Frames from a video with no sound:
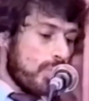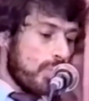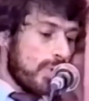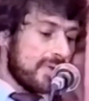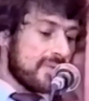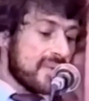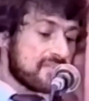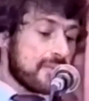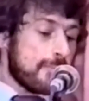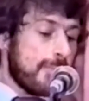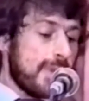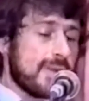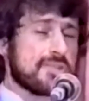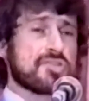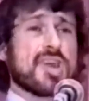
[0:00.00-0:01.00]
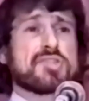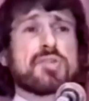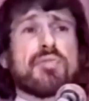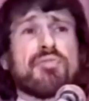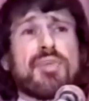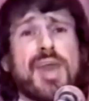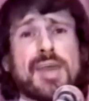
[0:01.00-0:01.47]
or does it mean it's as
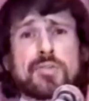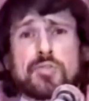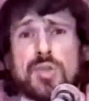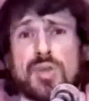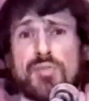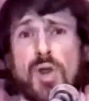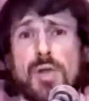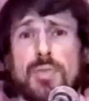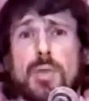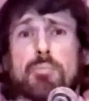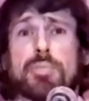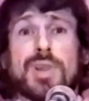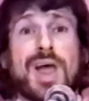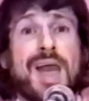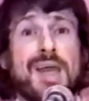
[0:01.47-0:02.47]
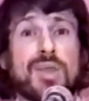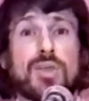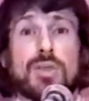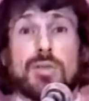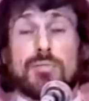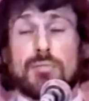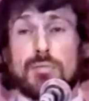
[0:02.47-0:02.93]
effective on the
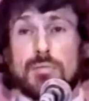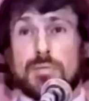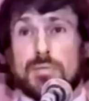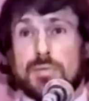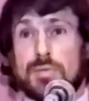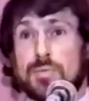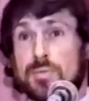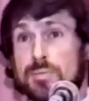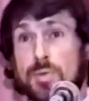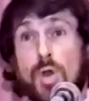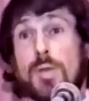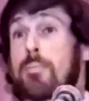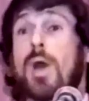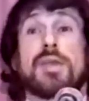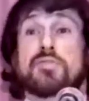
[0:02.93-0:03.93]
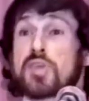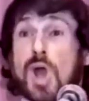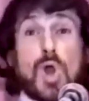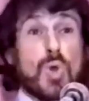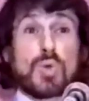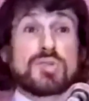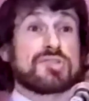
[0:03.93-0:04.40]
plaque on my
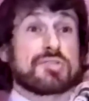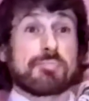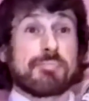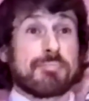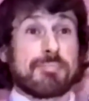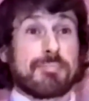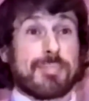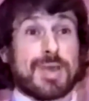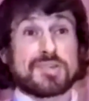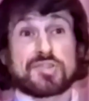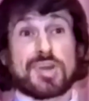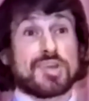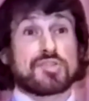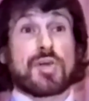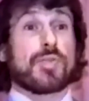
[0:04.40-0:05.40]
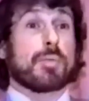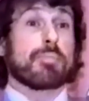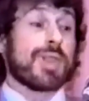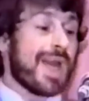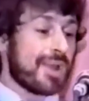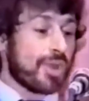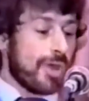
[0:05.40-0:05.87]
toes as it is on the
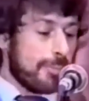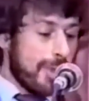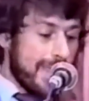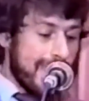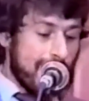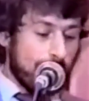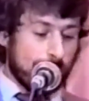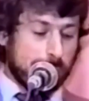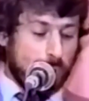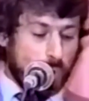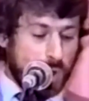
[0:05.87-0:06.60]
plaque on my elbow?